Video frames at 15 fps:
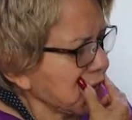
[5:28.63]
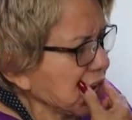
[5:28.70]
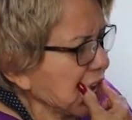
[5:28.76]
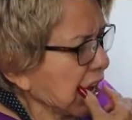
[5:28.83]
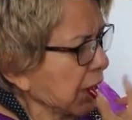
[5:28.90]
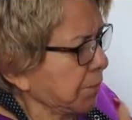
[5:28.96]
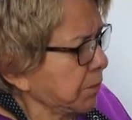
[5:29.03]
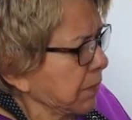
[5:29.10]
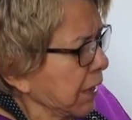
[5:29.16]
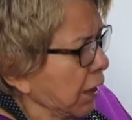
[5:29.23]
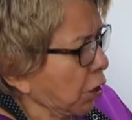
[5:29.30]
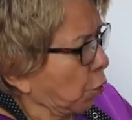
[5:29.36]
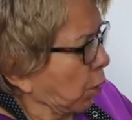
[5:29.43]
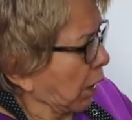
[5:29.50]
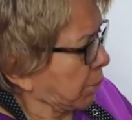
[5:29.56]
I'm
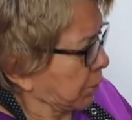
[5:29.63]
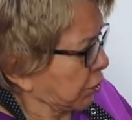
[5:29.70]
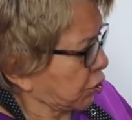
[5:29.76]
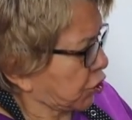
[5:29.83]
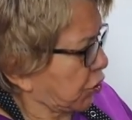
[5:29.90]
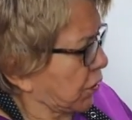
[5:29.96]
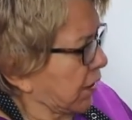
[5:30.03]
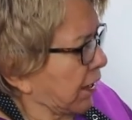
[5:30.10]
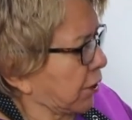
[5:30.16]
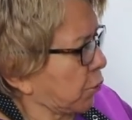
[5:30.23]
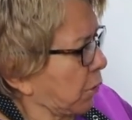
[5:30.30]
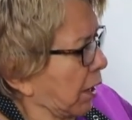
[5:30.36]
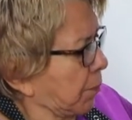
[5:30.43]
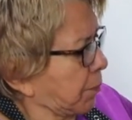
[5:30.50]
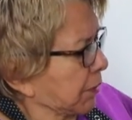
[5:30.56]
going to show you how to
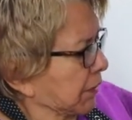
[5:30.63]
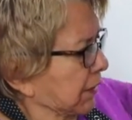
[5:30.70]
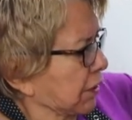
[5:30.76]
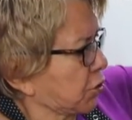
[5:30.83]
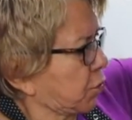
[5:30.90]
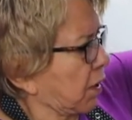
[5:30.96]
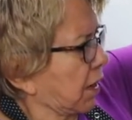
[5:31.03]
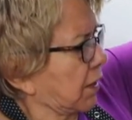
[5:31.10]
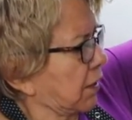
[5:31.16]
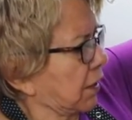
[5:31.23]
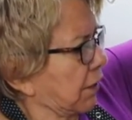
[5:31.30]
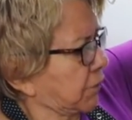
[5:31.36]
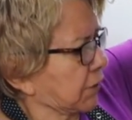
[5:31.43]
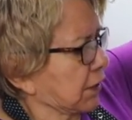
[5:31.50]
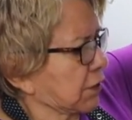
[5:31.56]
wrap it. That's why I
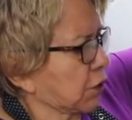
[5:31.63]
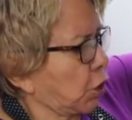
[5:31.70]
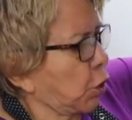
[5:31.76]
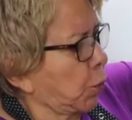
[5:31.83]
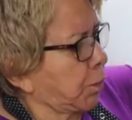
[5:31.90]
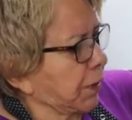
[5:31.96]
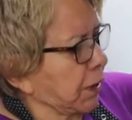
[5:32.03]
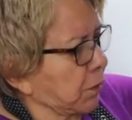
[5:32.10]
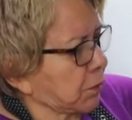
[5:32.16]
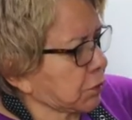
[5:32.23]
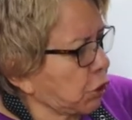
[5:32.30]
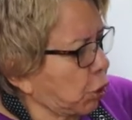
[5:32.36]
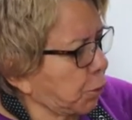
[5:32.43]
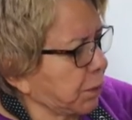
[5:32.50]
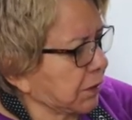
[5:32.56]
left this open. I was
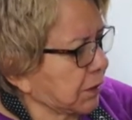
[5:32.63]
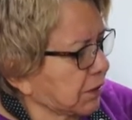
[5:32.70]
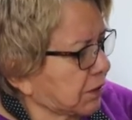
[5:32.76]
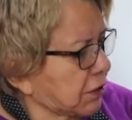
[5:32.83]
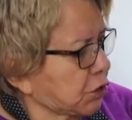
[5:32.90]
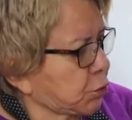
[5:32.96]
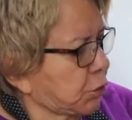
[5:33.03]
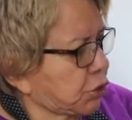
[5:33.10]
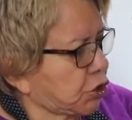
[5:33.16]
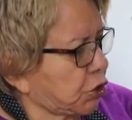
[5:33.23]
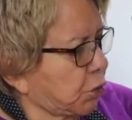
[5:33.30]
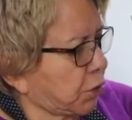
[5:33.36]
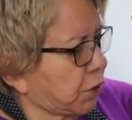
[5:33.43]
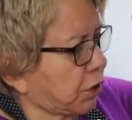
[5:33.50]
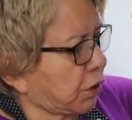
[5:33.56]
hoping that this would
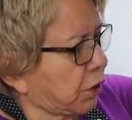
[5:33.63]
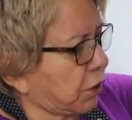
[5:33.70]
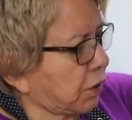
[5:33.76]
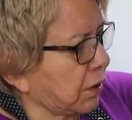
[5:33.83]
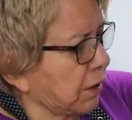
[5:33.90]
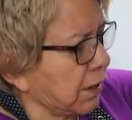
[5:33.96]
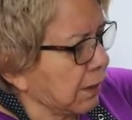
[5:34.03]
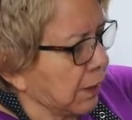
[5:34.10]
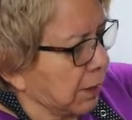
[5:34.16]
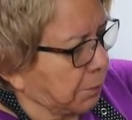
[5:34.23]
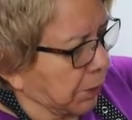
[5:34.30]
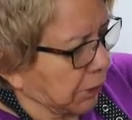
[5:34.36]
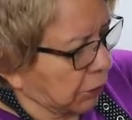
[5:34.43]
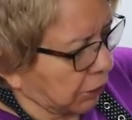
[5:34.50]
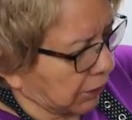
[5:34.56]
show curl,
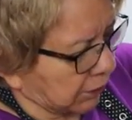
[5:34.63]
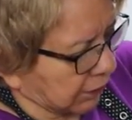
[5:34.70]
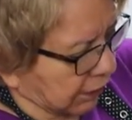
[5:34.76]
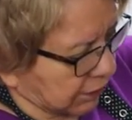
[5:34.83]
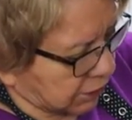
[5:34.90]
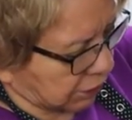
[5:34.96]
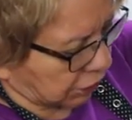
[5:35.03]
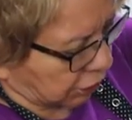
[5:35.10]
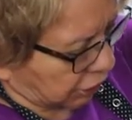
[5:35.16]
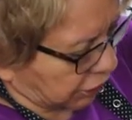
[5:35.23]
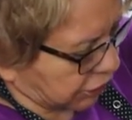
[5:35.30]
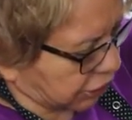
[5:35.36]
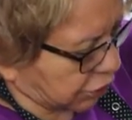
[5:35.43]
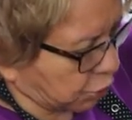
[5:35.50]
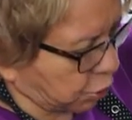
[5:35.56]
but look at, that's the
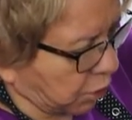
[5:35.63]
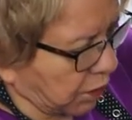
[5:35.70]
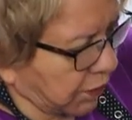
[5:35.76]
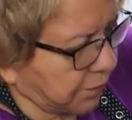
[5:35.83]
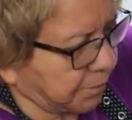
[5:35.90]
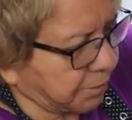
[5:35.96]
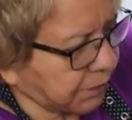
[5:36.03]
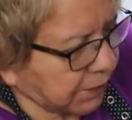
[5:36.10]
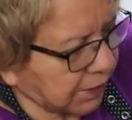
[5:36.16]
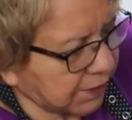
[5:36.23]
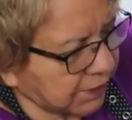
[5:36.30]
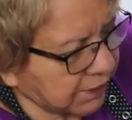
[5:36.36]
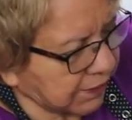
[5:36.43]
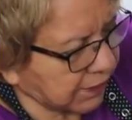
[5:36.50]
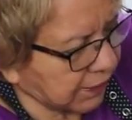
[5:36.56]
largest one.
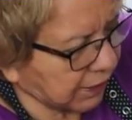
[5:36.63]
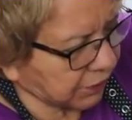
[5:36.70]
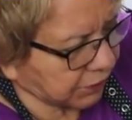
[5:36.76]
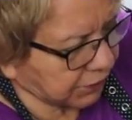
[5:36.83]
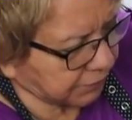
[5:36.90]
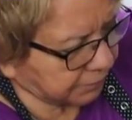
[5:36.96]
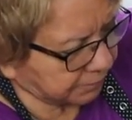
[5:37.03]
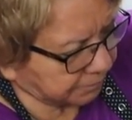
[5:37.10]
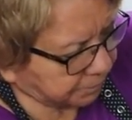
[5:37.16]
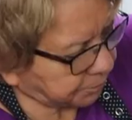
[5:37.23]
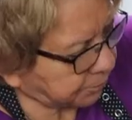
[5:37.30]
It did nothing.